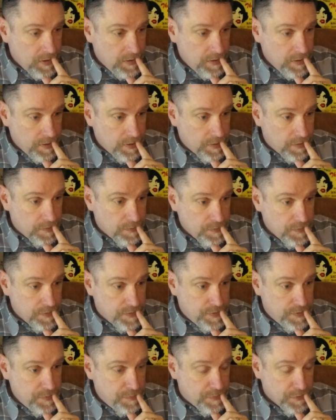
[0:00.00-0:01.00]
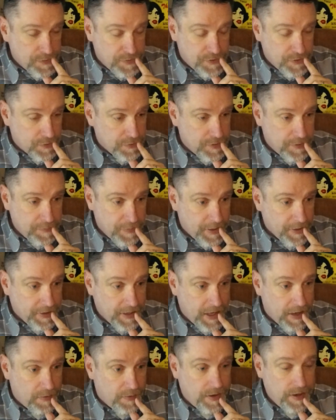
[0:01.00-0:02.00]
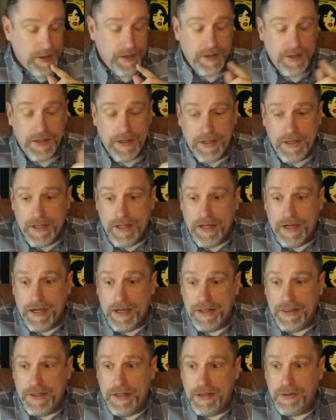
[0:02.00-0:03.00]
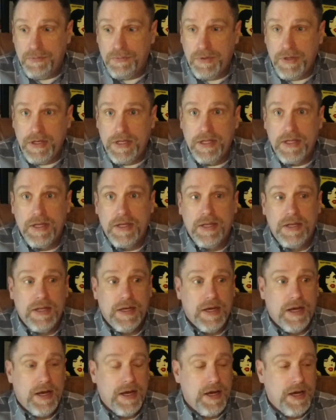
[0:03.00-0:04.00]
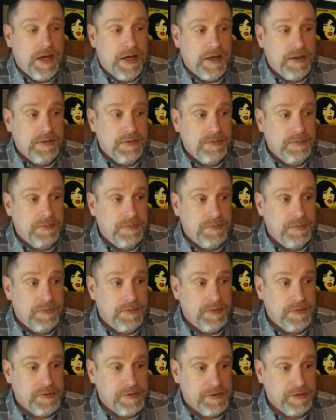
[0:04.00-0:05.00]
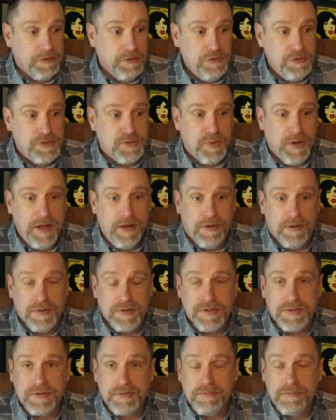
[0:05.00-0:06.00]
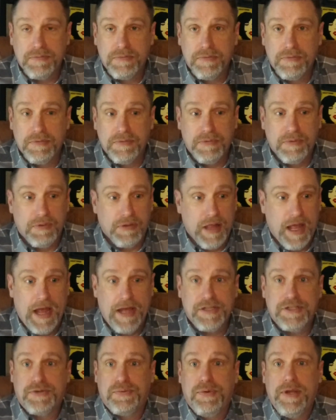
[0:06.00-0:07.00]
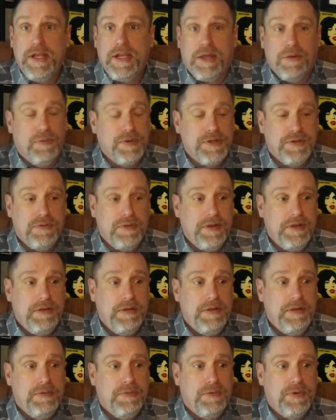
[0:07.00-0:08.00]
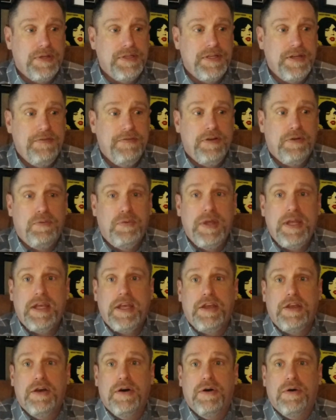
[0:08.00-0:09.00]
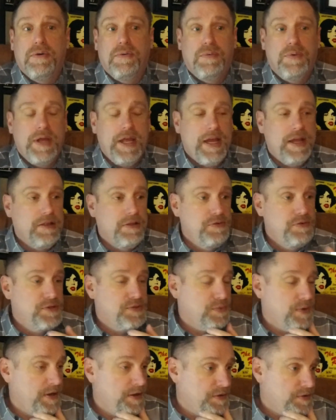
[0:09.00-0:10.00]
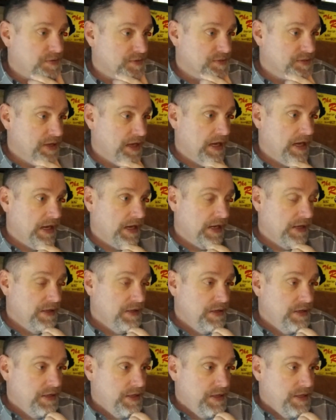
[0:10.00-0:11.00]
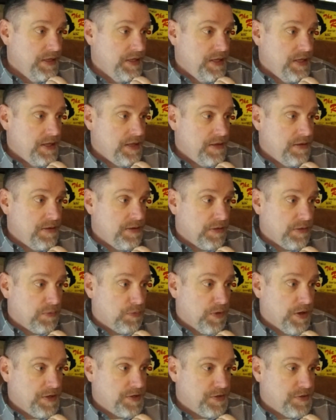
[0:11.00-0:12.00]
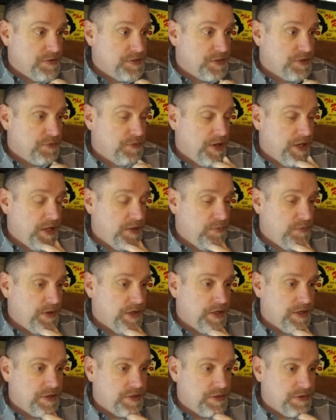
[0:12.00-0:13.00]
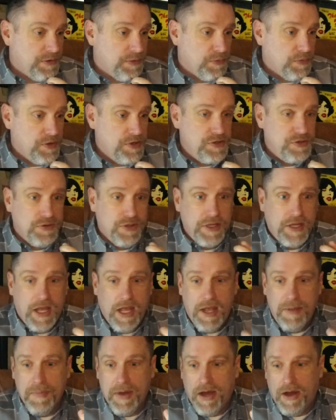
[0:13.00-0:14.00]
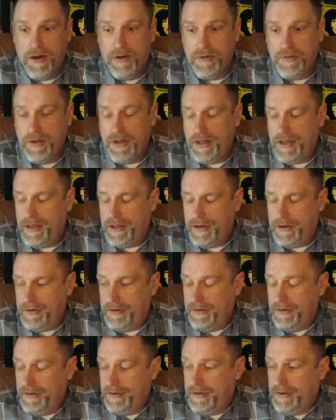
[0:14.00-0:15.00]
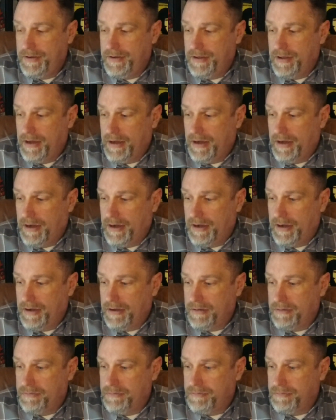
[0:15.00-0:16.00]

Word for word: you know, super stoked about that one. Then we did Loose Rails last week. It was only it wasn't even a week ago. We had Loose Rails, uh, Red Turns to Green, which originally came out in uh,